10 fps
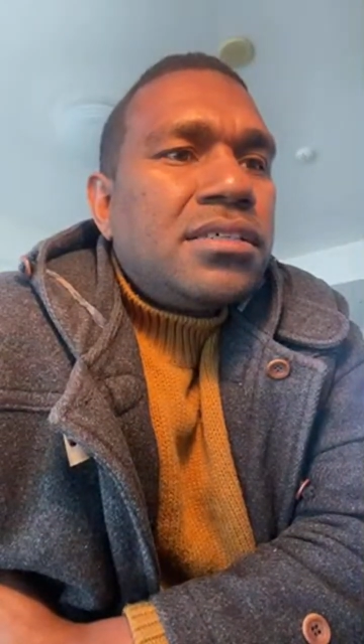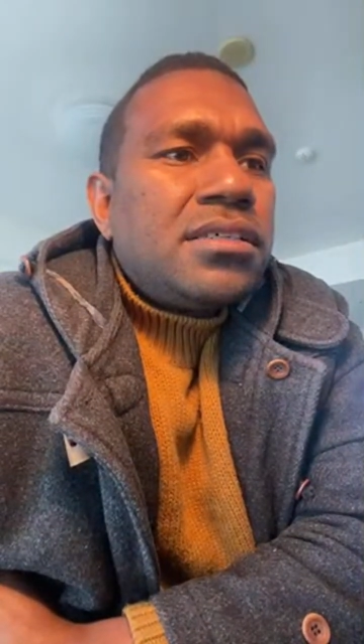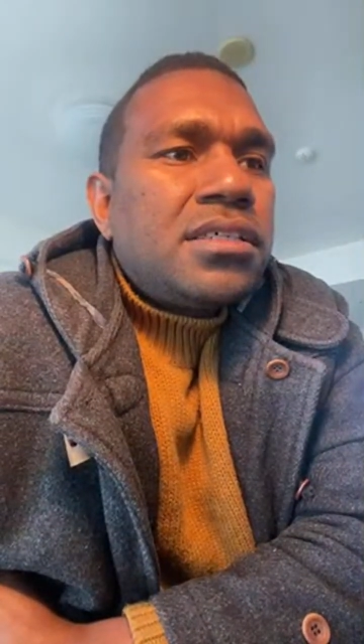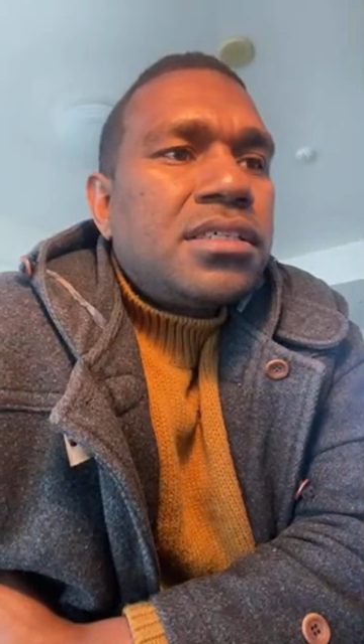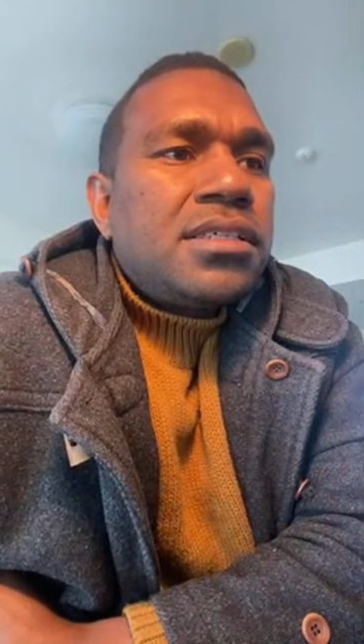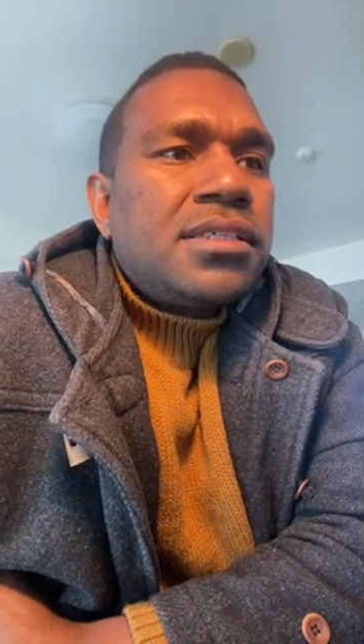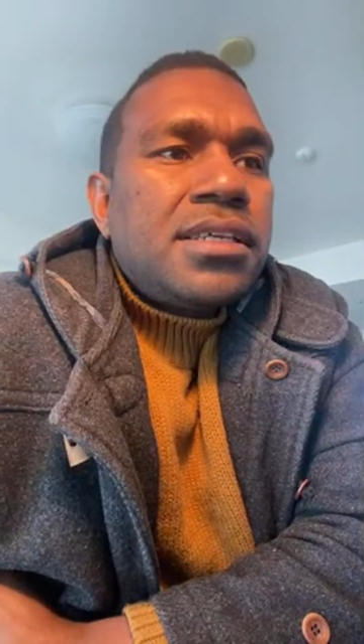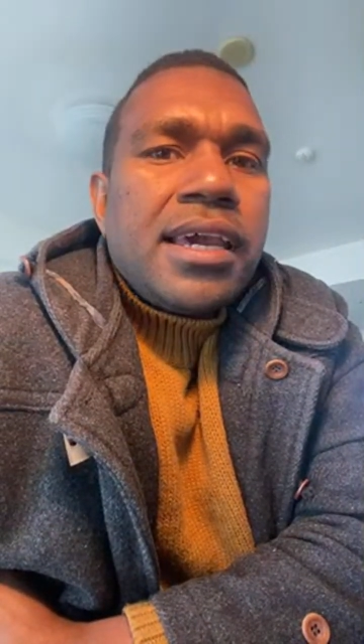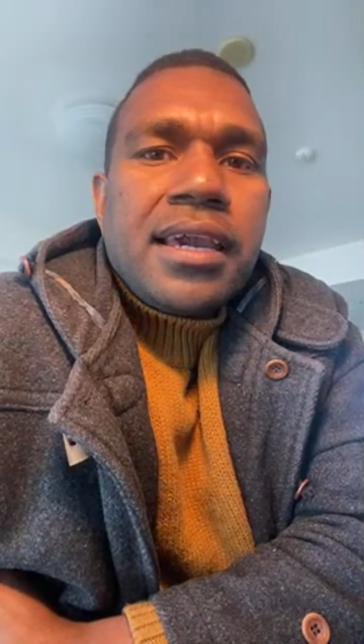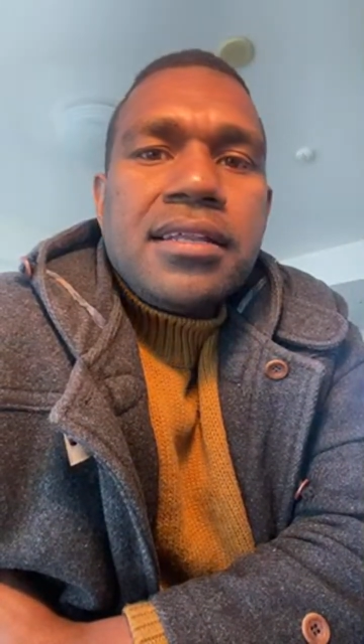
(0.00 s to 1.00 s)
the
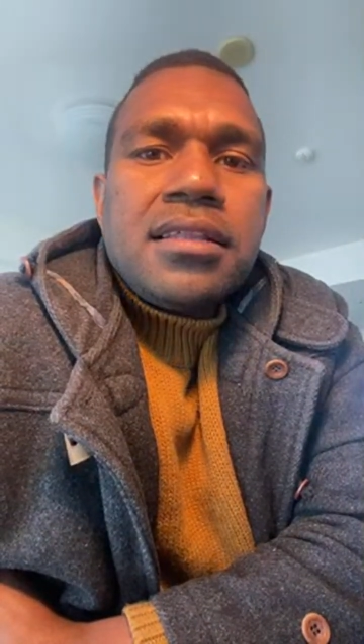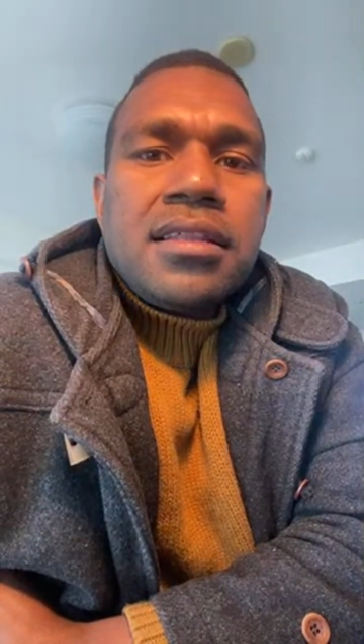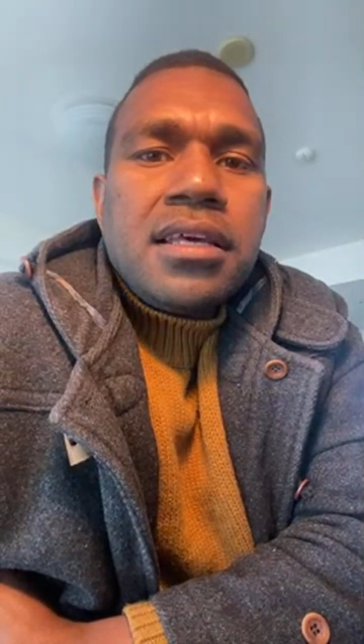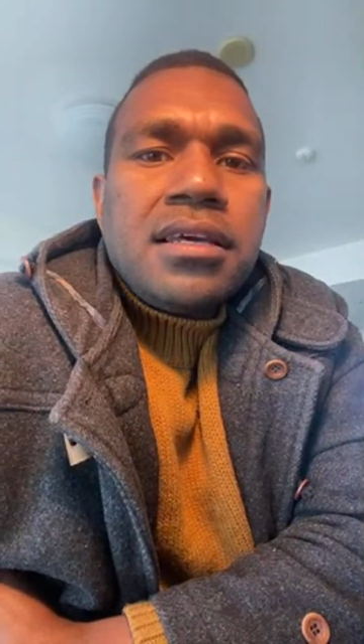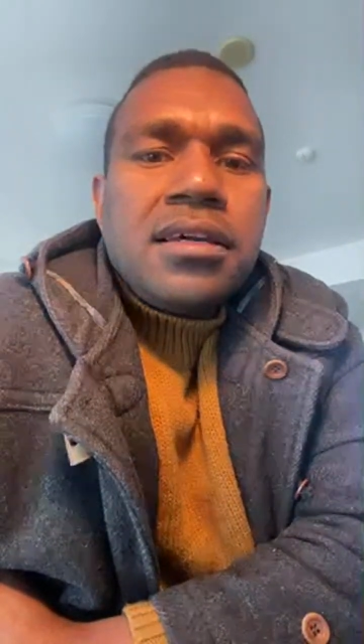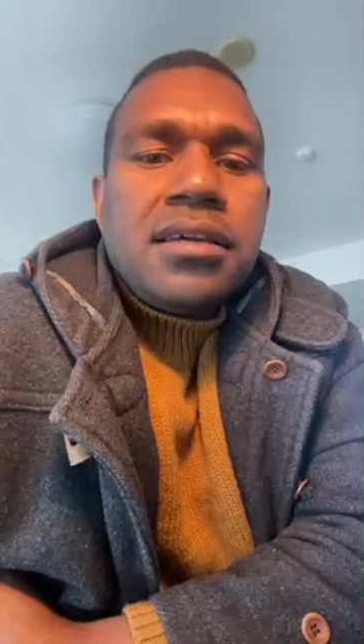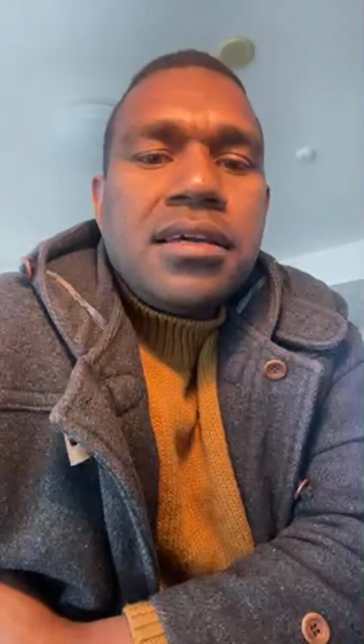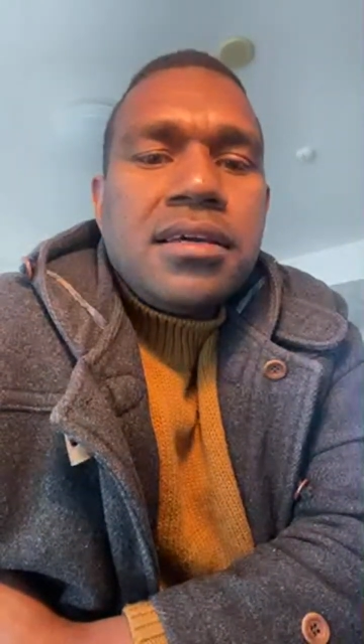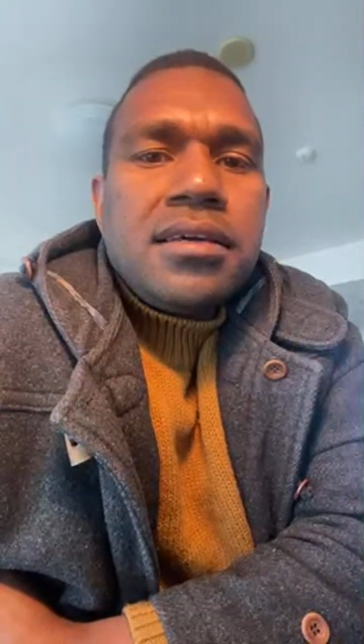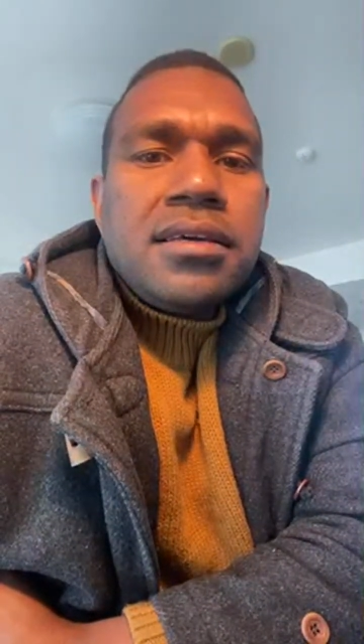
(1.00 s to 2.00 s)
second
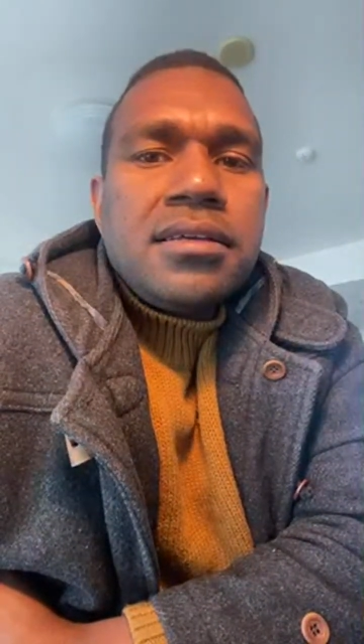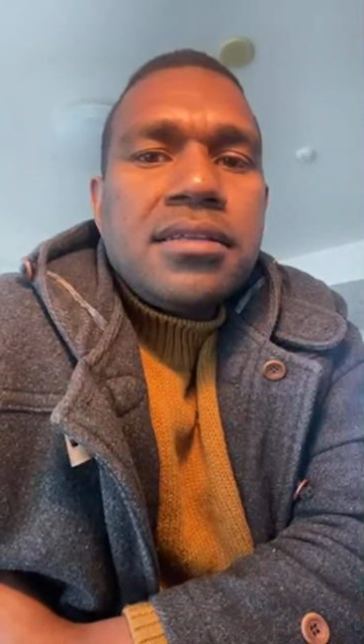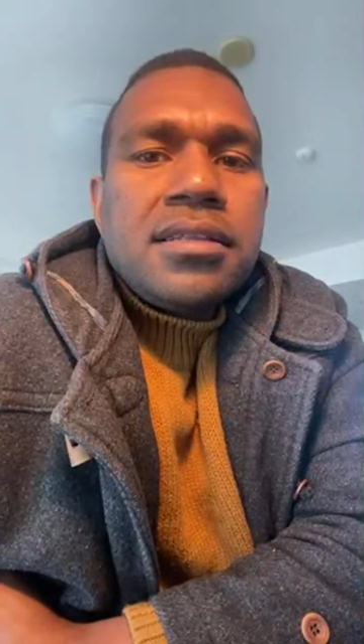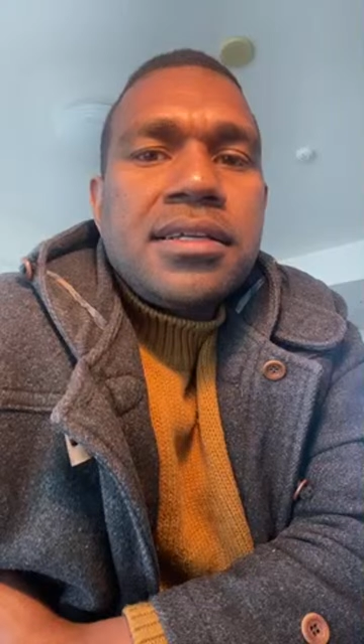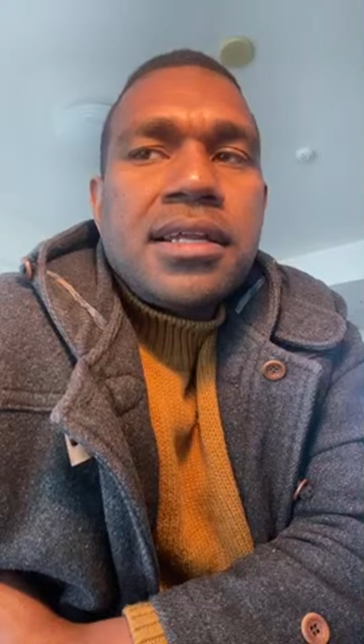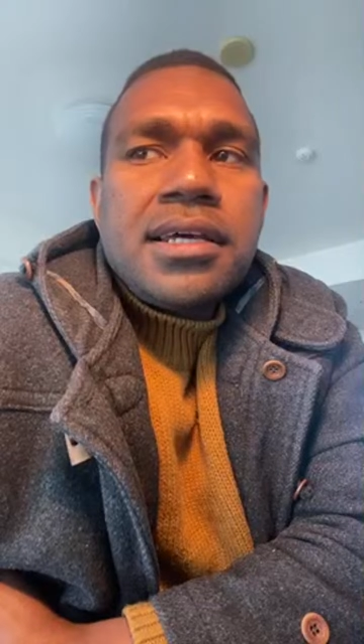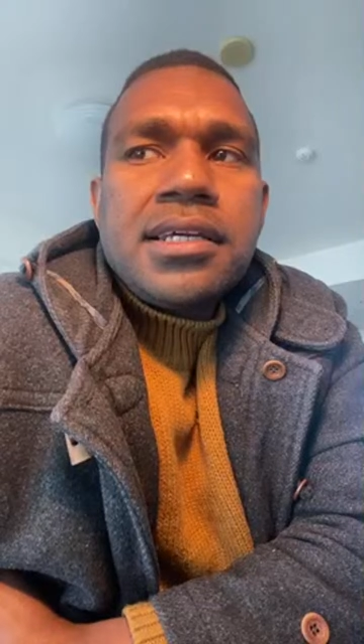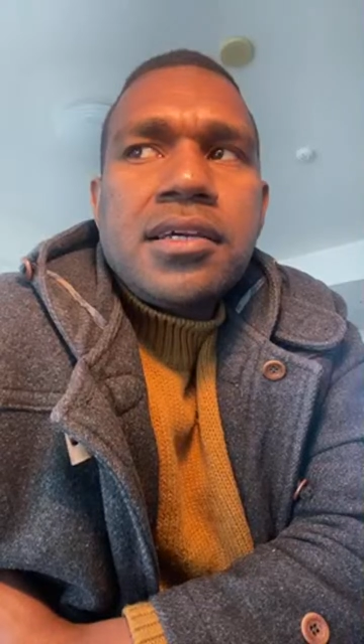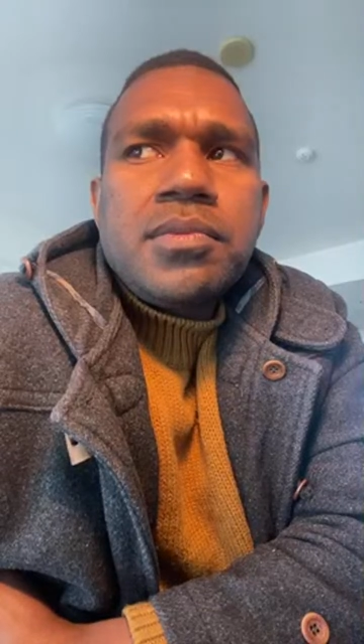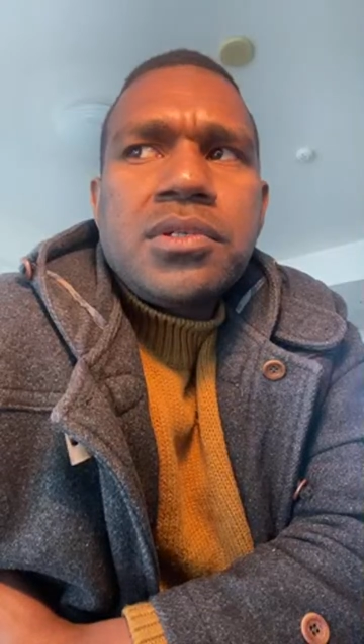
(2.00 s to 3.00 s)
thing that I like